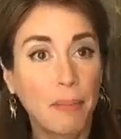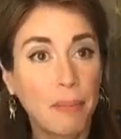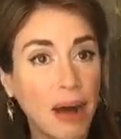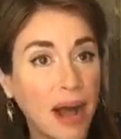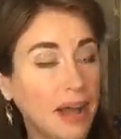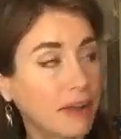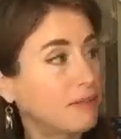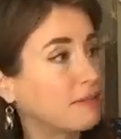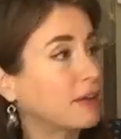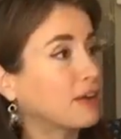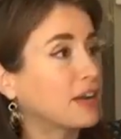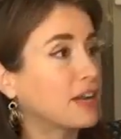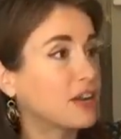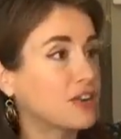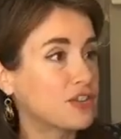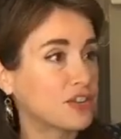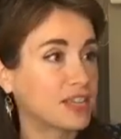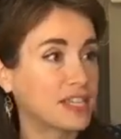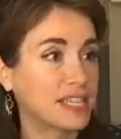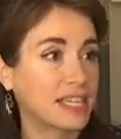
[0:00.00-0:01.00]
But very
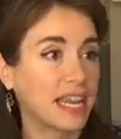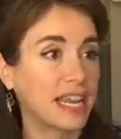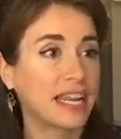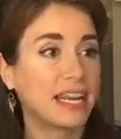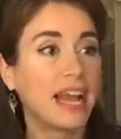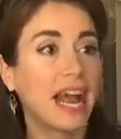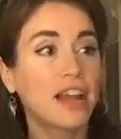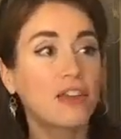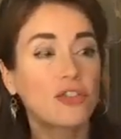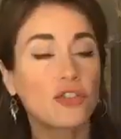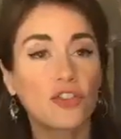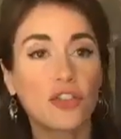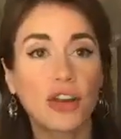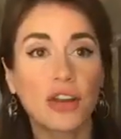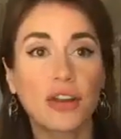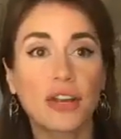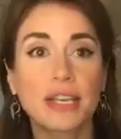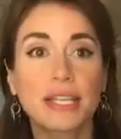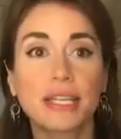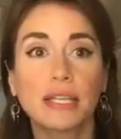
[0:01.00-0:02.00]
interesting,
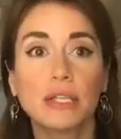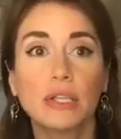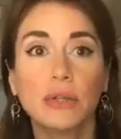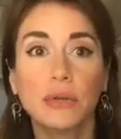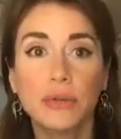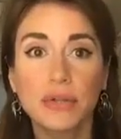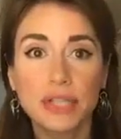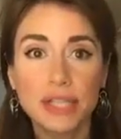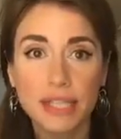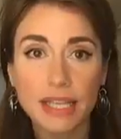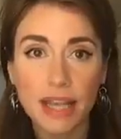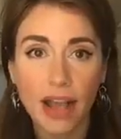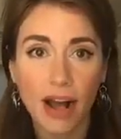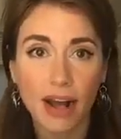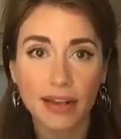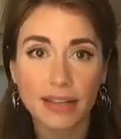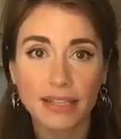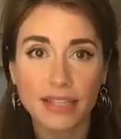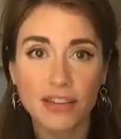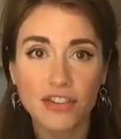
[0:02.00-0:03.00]
nitrogen dilutes the
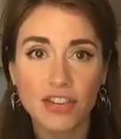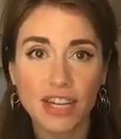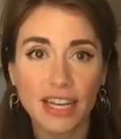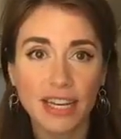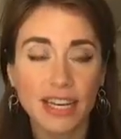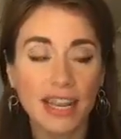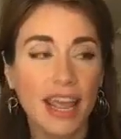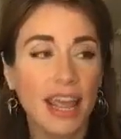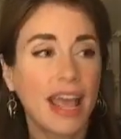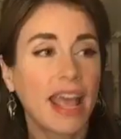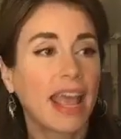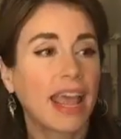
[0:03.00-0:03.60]
oxygen.